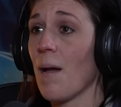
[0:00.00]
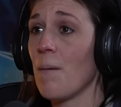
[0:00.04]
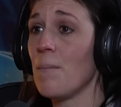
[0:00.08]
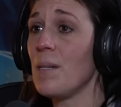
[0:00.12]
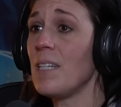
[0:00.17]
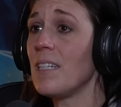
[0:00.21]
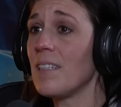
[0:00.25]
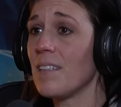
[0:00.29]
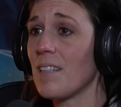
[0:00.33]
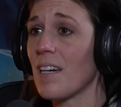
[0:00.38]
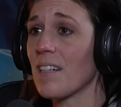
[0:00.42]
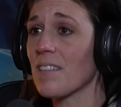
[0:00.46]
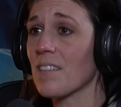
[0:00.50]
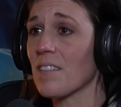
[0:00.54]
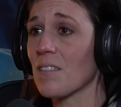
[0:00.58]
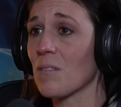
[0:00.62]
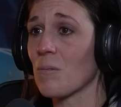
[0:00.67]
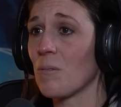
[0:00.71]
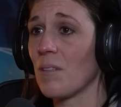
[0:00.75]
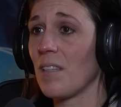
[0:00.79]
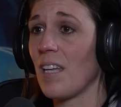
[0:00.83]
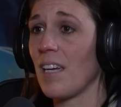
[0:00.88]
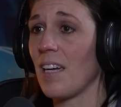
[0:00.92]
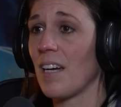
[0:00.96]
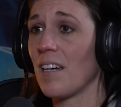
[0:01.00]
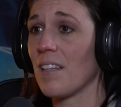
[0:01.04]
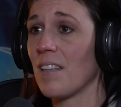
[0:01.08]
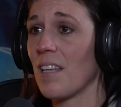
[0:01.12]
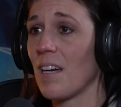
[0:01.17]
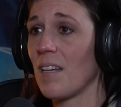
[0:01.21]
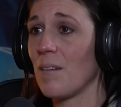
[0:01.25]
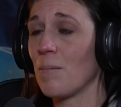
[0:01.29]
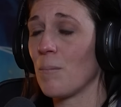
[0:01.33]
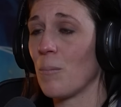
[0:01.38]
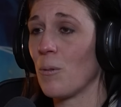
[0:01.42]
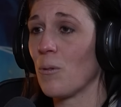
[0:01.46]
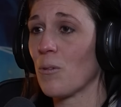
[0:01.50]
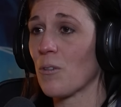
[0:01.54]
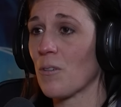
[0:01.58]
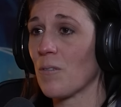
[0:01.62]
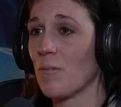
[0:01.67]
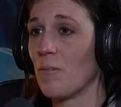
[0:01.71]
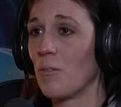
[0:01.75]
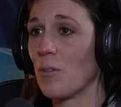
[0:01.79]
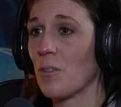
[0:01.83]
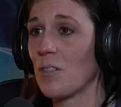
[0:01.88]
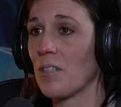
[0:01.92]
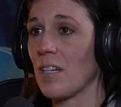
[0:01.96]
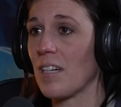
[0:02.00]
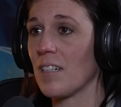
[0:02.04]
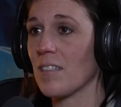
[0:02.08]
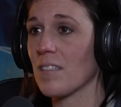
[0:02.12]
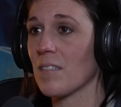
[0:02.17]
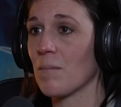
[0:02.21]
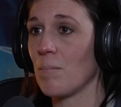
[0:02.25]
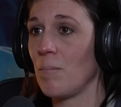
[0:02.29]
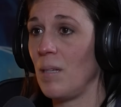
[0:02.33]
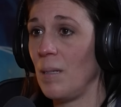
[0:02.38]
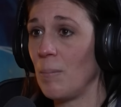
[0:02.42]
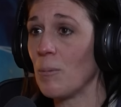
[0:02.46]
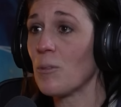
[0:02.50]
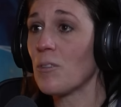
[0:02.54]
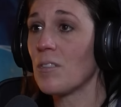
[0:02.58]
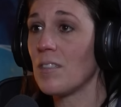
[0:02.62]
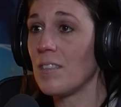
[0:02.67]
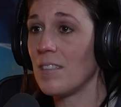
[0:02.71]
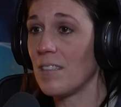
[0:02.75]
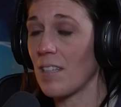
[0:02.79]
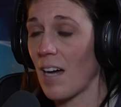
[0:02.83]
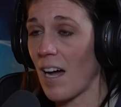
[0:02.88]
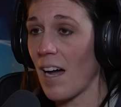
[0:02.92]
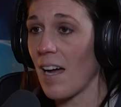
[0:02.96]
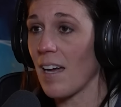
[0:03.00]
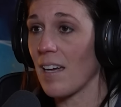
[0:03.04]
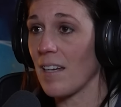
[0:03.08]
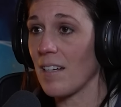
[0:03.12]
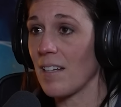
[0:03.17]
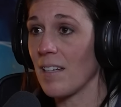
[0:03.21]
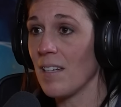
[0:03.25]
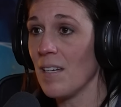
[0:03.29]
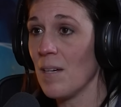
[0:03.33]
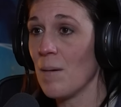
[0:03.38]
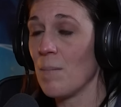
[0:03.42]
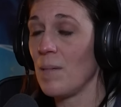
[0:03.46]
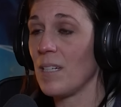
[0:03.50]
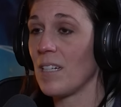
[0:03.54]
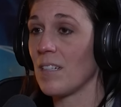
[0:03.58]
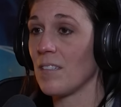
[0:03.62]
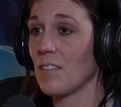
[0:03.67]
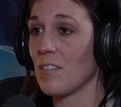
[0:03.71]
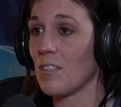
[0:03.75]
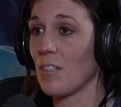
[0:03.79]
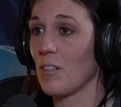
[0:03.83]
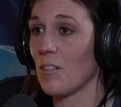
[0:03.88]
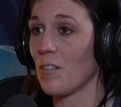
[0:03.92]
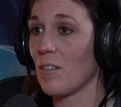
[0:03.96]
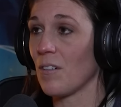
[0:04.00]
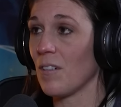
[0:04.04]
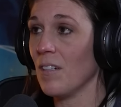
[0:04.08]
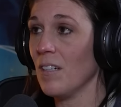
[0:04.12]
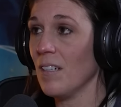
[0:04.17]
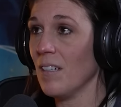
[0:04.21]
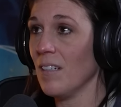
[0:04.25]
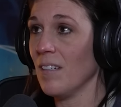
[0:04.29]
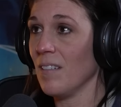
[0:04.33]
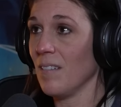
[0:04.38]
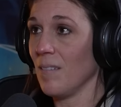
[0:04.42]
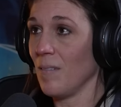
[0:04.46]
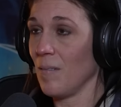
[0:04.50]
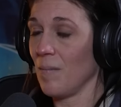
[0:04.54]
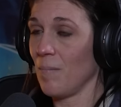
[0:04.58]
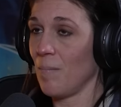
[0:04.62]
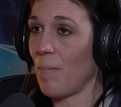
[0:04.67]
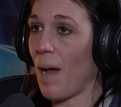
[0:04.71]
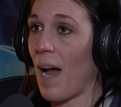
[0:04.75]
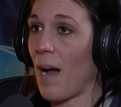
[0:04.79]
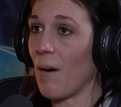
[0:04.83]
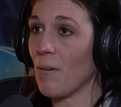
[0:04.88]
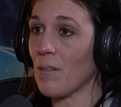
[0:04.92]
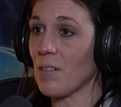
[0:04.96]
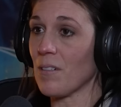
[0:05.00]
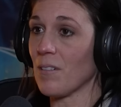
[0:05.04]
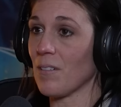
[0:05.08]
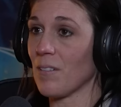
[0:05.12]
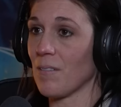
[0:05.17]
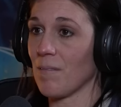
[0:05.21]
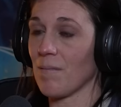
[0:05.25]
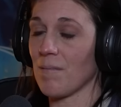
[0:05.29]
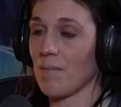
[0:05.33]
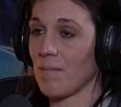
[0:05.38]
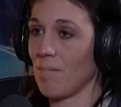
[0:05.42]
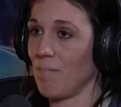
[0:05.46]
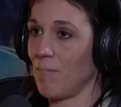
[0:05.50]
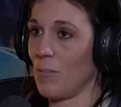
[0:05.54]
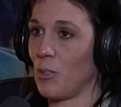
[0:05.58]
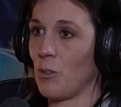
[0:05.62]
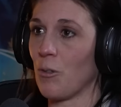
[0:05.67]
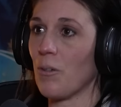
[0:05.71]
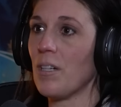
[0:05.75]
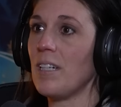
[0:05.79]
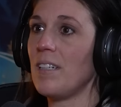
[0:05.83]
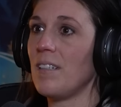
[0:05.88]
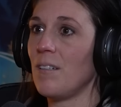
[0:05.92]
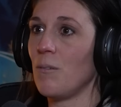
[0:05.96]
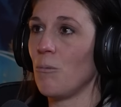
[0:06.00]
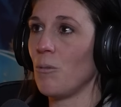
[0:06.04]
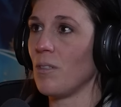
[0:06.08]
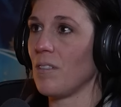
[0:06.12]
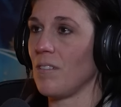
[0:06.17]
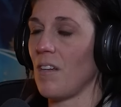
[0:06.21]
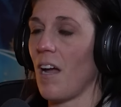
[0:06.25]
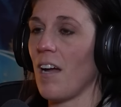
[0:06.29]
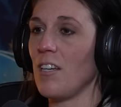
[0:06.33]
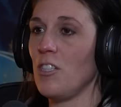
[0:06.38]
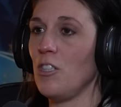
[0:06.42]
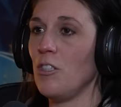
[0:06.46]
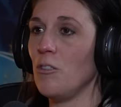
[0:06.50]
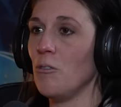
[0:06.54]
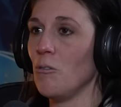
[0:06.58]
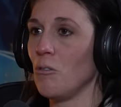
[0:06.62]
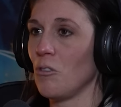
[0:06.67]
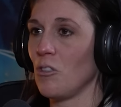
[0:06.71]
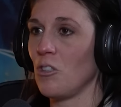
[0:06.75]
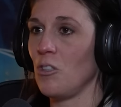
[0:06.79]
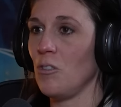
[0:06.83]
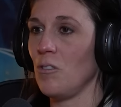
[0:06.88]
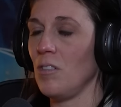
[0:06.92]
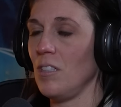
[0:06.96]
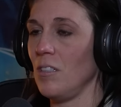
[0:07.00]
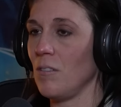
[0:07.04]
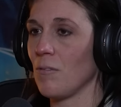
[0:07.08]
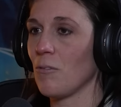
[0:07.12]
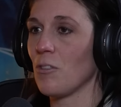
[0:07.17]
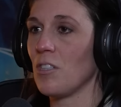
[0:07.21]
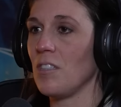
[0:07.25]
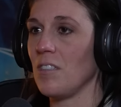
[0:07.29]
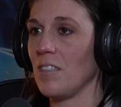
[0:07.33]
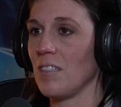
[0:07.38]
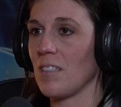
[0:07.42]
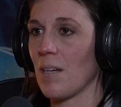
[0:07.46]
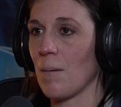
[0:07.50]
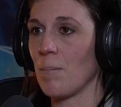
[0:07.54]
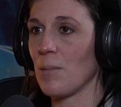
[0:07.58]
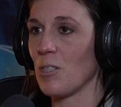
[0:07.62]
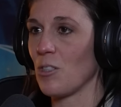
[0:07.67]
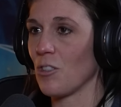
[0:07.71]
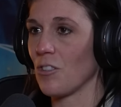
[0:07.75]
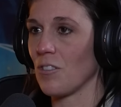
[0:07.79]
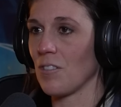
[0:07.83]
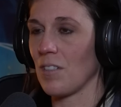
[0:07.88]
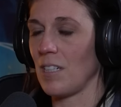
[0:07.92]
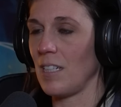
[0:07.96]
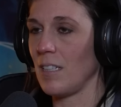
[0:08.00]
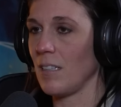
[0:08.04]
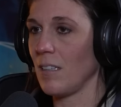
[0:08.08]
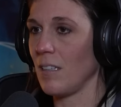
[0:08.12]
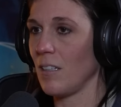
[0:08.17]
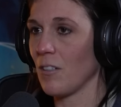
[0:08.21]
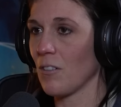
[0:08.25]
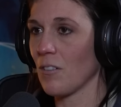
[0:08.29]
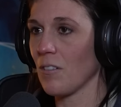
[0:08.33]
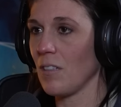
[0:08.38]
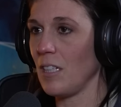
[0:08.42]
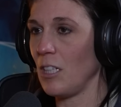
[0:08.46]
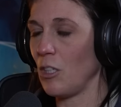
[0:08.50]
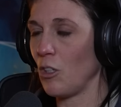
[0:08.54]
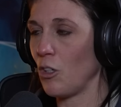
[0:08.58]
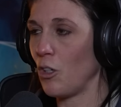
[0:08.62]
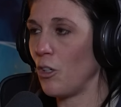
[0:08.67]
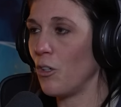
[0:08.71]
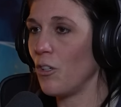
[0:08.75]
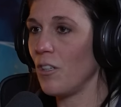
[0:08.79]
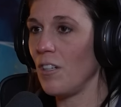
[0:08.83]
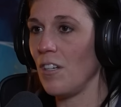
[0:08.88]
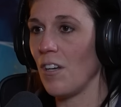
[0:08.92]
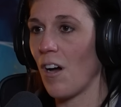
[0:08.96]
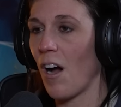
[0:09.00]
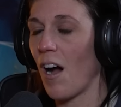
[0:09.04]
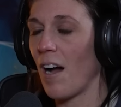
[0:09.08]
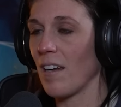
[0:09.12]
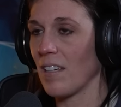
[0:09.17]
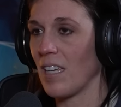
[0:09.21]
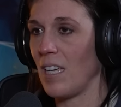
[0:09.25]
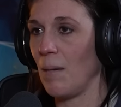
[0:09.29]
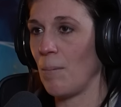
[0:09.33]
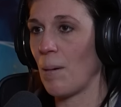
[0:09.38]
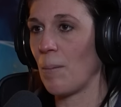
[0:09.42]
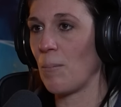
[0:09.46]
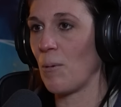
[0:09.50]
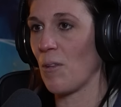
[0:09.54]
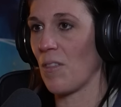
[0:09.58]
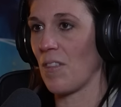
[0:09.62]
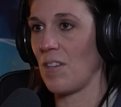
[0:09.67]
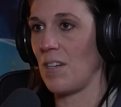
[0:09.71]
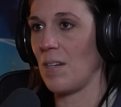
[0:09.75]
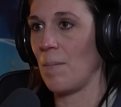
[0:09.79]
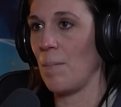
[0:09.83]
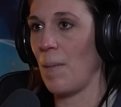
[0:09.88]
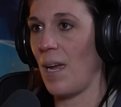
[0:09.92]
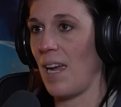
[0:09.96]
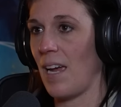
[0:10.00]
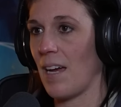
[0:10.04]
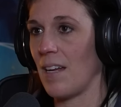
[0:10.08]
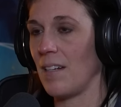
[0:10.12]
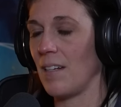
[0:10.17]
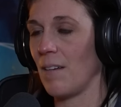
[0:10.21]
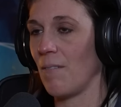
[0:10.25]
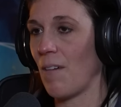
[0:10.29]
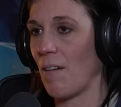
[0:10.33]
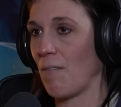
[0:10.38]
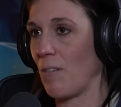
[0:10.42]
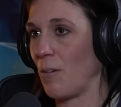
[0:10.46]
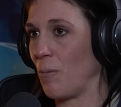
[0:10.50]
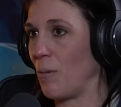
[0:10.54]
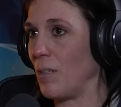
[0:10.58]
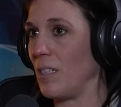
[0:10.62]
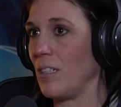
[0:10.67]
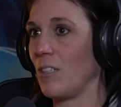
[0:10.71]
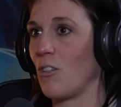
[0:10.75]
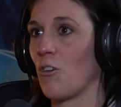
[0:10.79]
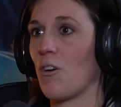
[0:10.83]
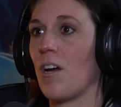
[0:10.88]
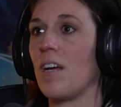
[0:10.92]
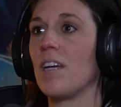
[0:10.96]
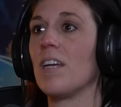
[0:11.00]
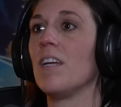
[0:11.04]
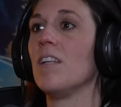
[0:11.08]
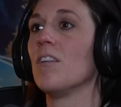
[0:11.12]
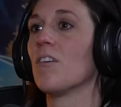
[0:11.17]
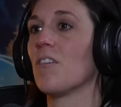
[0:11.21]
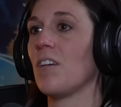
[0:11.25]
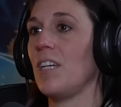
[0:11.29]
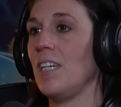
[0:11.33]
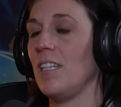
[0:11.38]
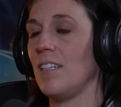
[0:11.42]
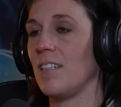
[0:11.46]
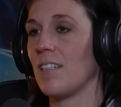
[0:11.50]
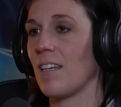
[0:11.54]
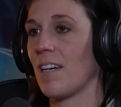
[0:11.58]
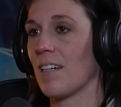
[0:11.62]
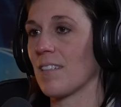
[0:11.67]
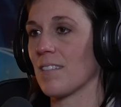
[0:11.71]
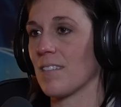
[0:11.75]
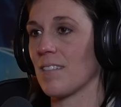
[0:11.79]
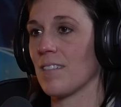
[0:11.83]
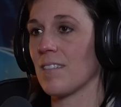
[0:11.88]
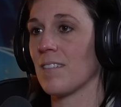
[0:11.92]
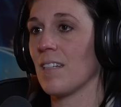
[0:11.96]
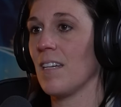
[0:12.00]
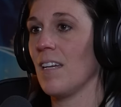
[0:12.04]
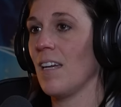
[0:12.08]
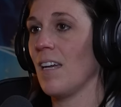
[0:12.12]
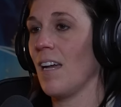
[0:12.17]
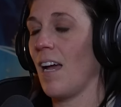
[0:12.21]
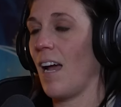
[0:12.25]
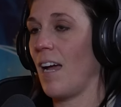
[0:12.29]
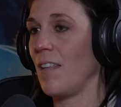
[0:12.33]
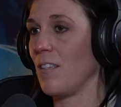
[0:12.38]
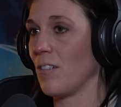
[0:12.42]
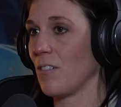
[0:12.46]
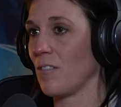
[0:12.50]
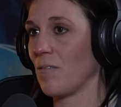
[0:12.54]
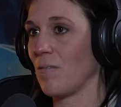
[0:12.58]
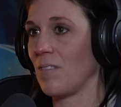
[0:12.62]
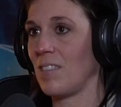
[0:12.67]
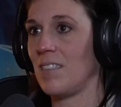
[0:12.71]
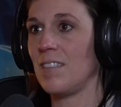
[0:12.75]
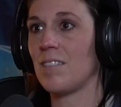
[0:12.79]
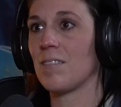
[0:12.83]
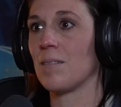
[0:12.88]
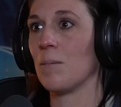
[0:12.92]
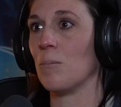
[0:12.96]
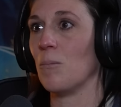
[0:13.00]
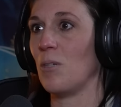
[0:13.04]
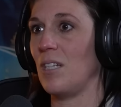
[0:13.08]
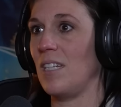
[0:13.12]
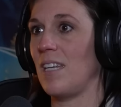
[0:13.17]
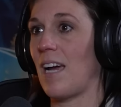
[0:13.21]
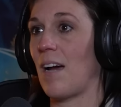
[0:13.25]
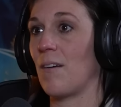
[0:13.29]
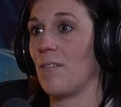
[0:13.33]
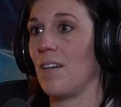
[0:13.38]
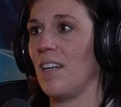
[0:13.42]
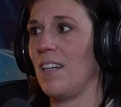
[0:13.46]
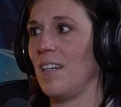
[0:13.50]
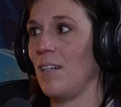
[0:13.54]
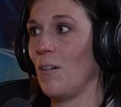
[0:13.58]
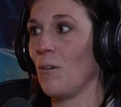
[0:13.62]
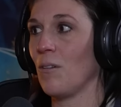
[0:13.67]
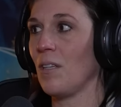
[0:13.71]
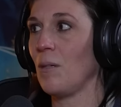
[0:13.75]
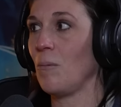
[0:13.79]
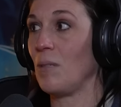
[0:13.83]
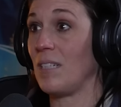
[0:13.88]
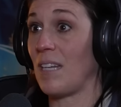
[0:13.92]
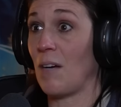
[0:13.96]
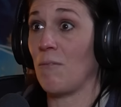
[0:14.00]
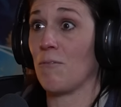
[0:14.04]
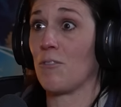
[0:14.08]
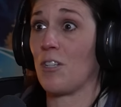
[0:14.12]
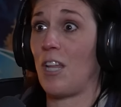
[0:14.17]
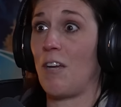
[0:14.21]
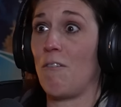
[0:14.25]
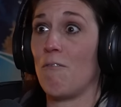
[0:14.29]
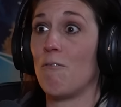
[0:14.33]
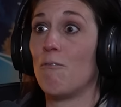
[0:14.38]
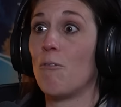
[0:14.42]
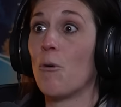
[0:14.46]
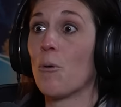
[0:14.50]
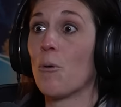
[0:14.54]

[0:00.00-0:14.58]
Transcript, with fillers: Yeah. I mean, in Texas, when they had that polar vortex, people died because their power grid was not used to these freezing temperatures, and it literally could not keep up with the demand of everyone cranking their heat in Texas. And their system went down, and it only went down for like